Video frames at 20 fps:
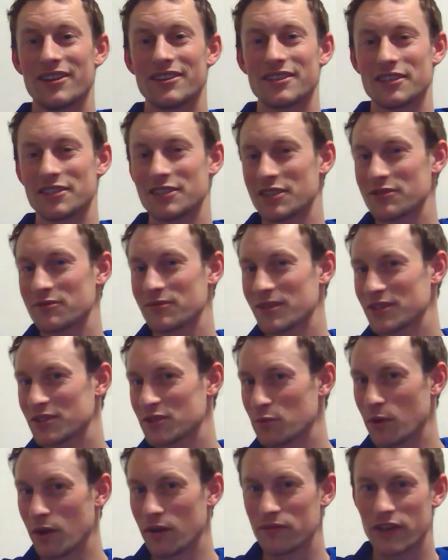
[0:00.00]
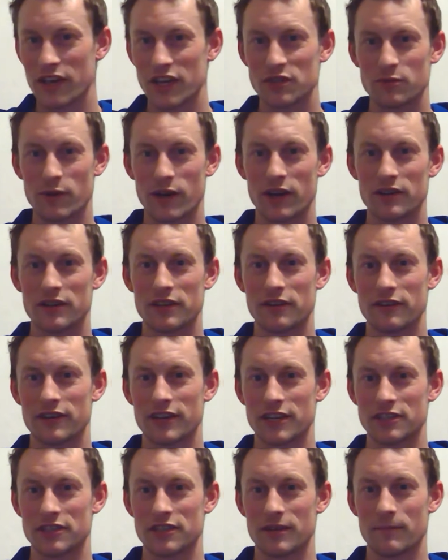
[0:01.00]
to just run 12 gauge wire to your
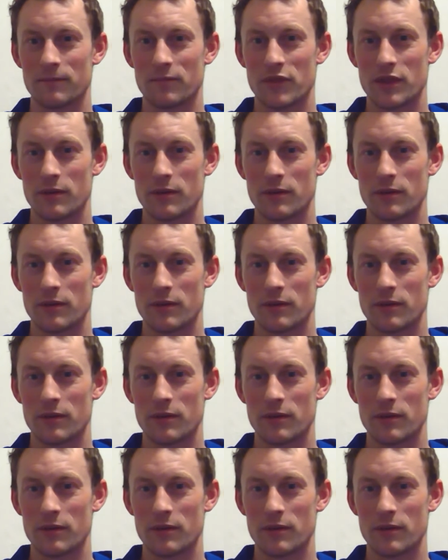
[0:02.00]
kitchen,